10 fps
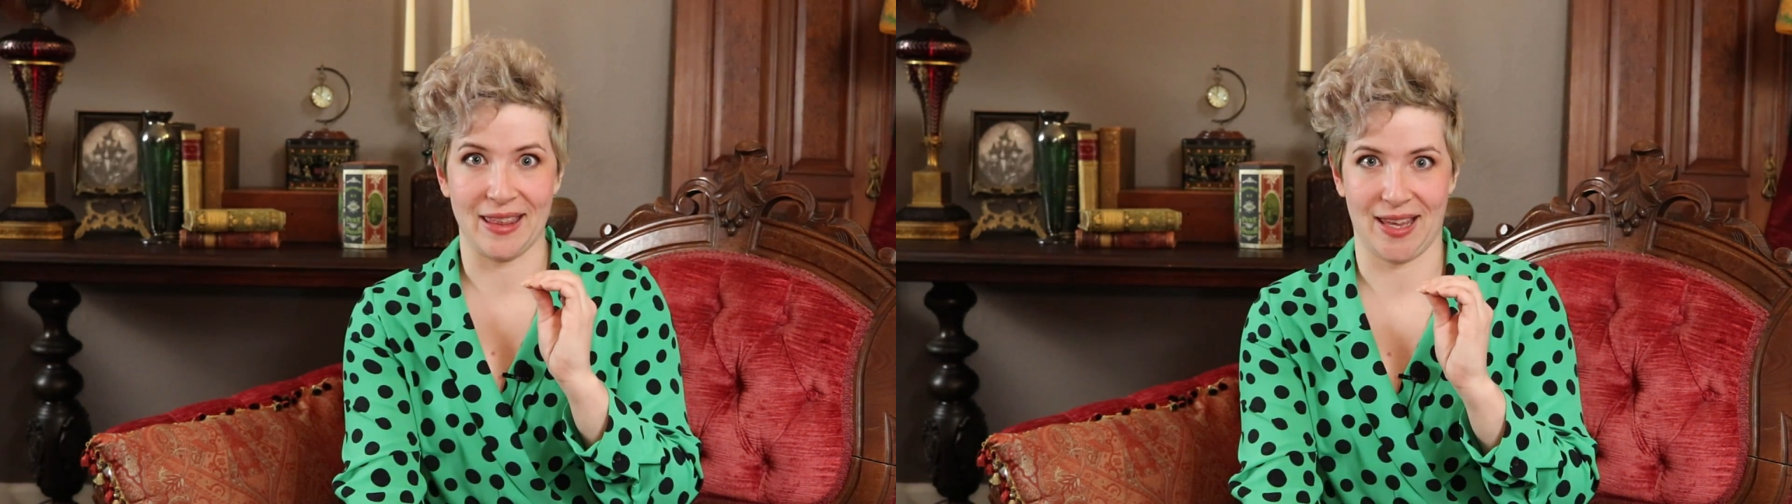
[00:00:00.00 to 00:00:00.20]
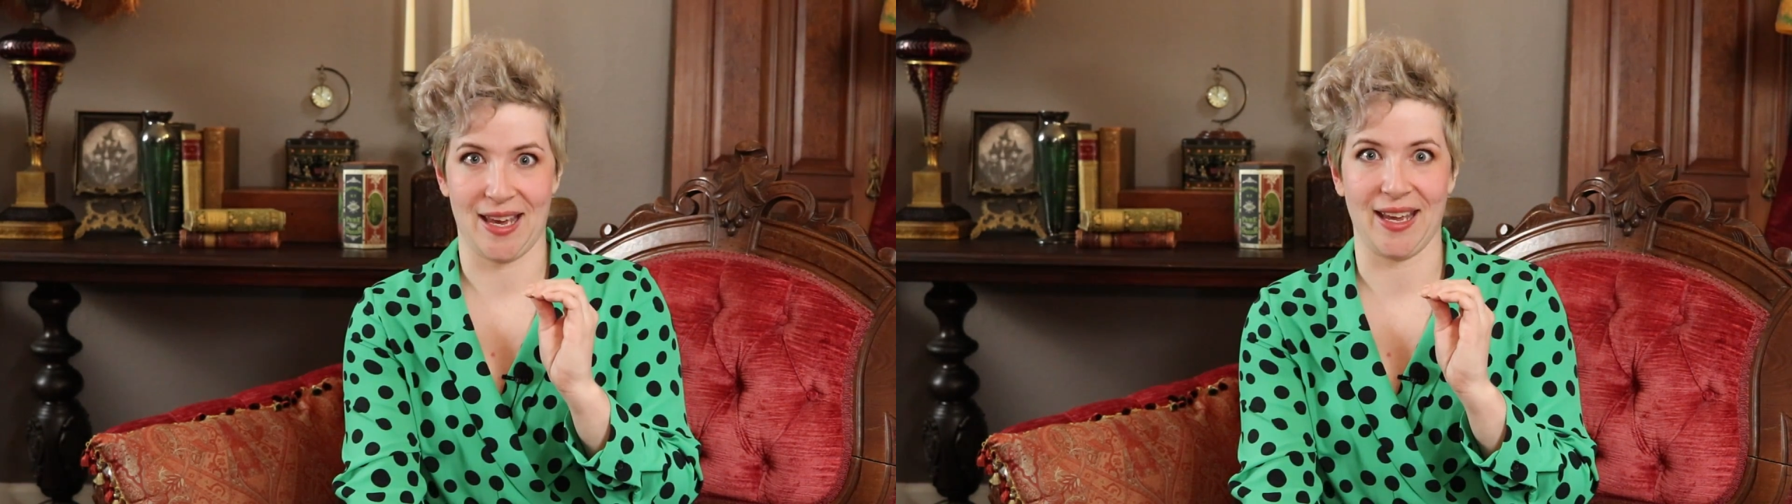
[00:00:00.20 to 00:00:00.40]

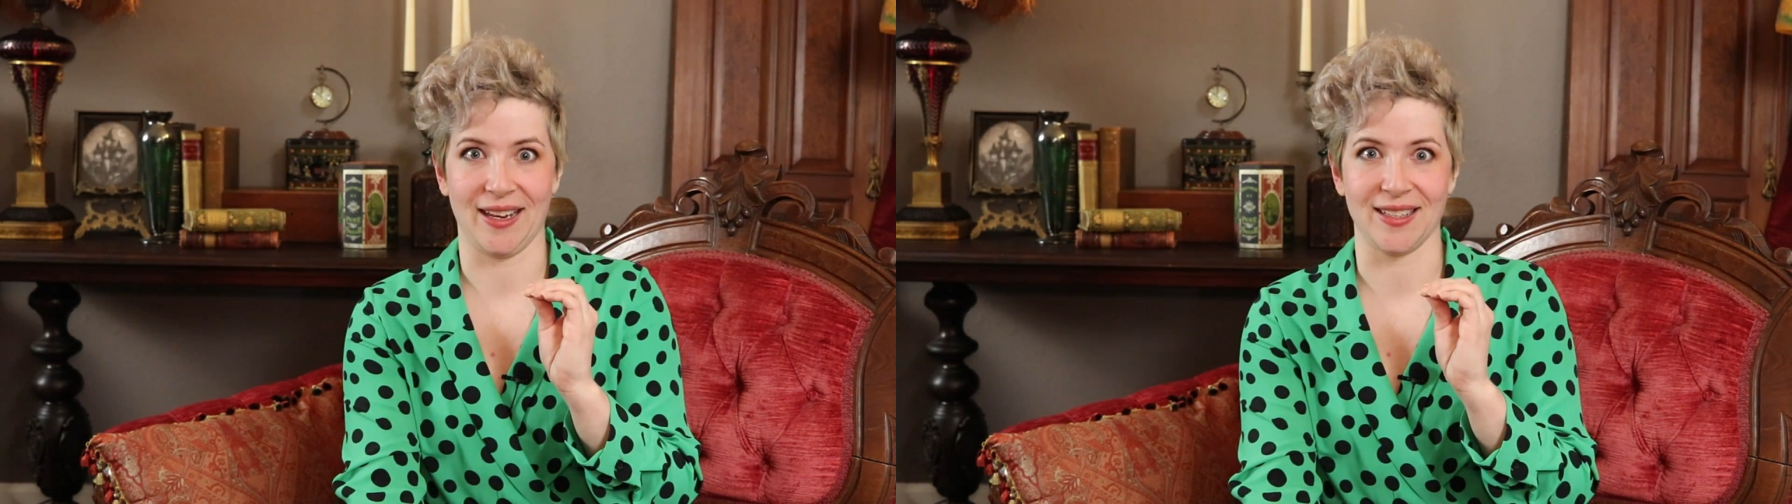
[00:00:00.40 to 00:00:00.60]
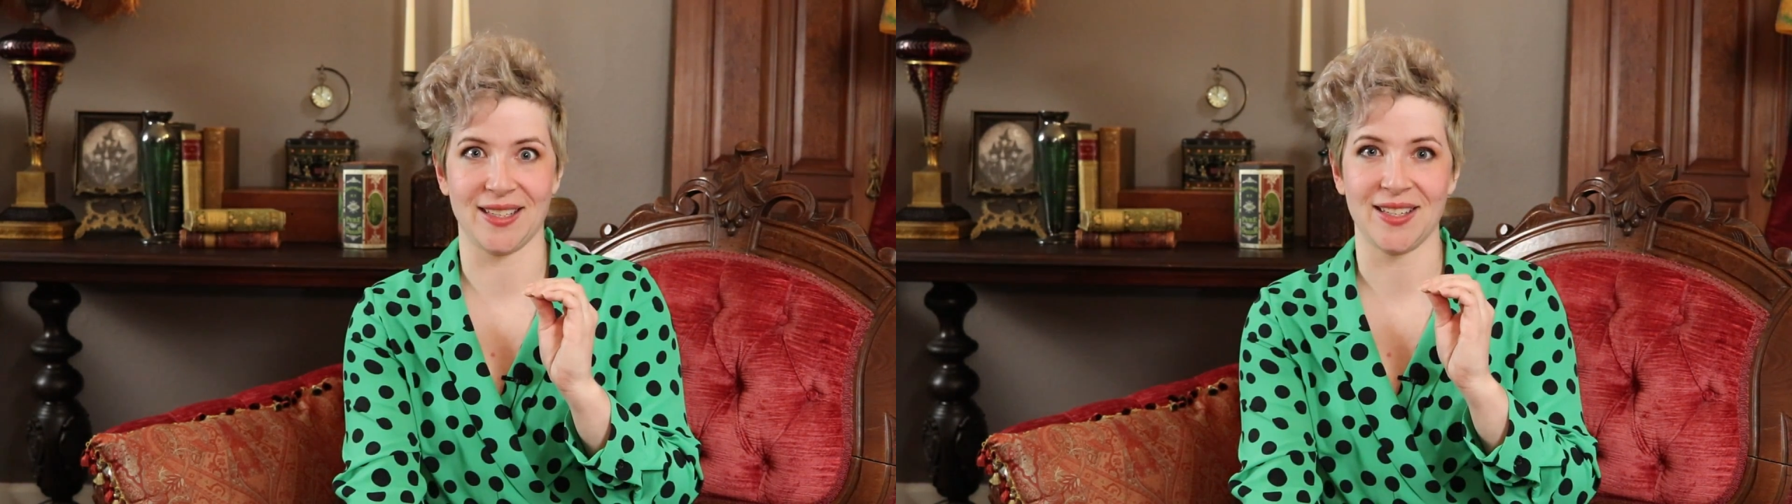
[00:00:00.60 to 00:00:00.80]

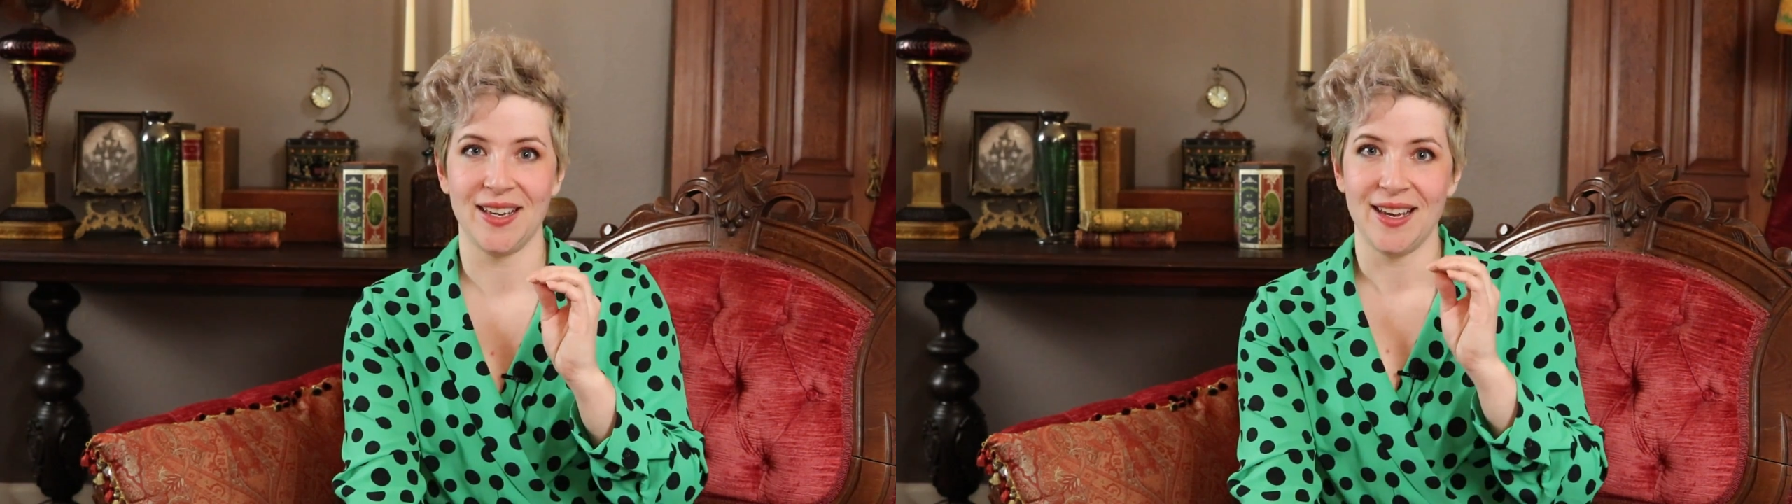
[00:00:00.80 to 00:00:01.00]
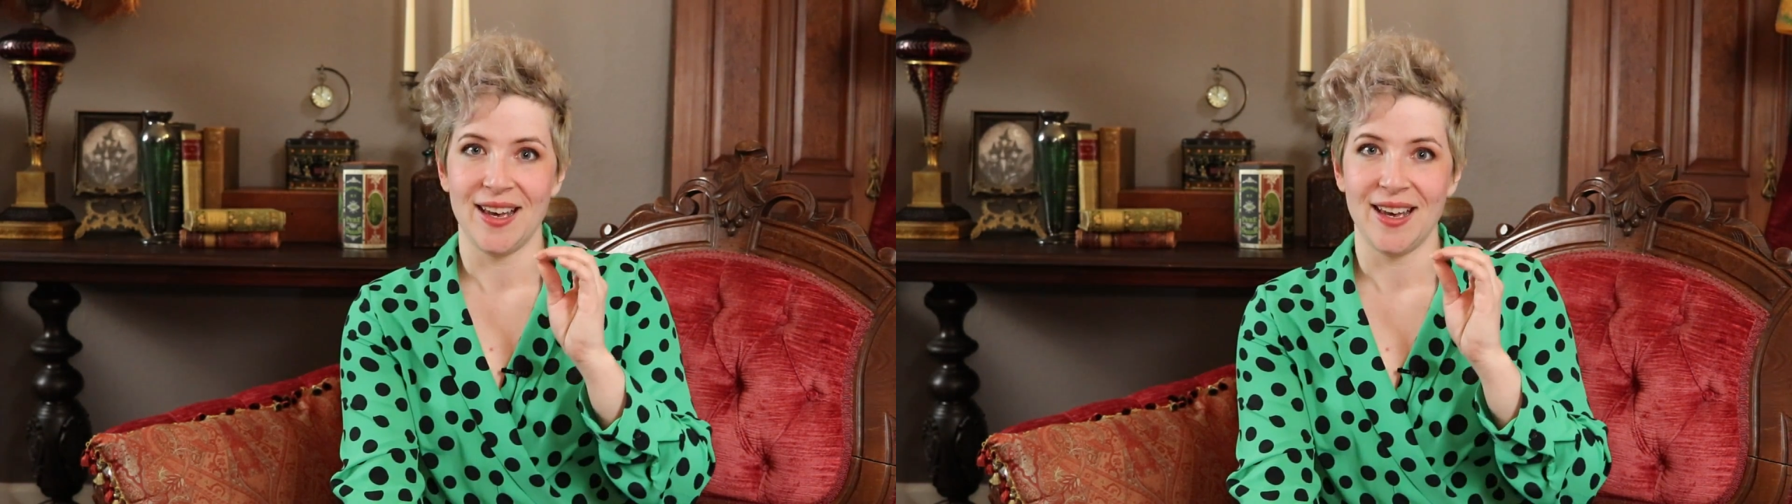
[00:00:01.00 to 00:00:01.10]
things.